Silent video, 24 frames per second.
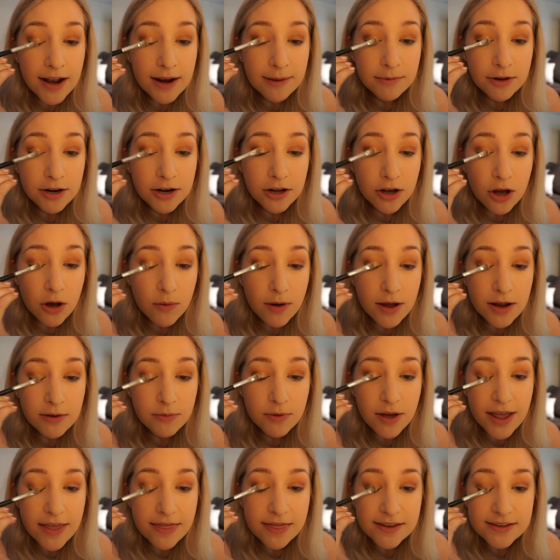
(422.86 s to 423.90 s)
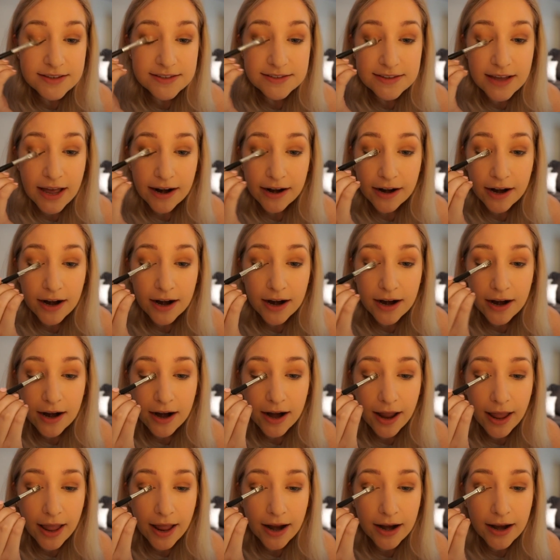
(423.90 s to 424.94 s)
then I'm going to go in the center
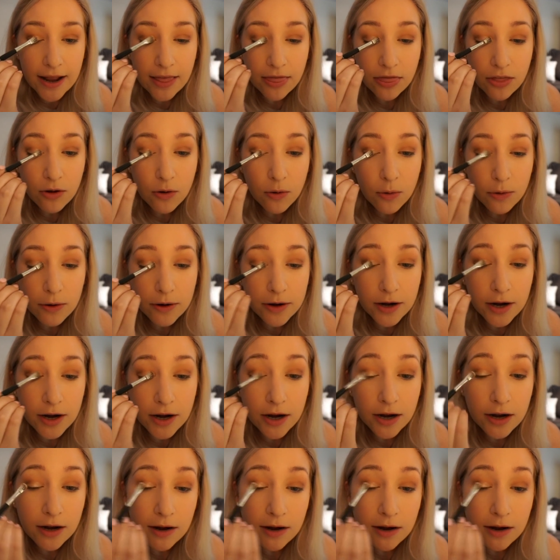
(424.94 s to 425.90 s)
and in the corner,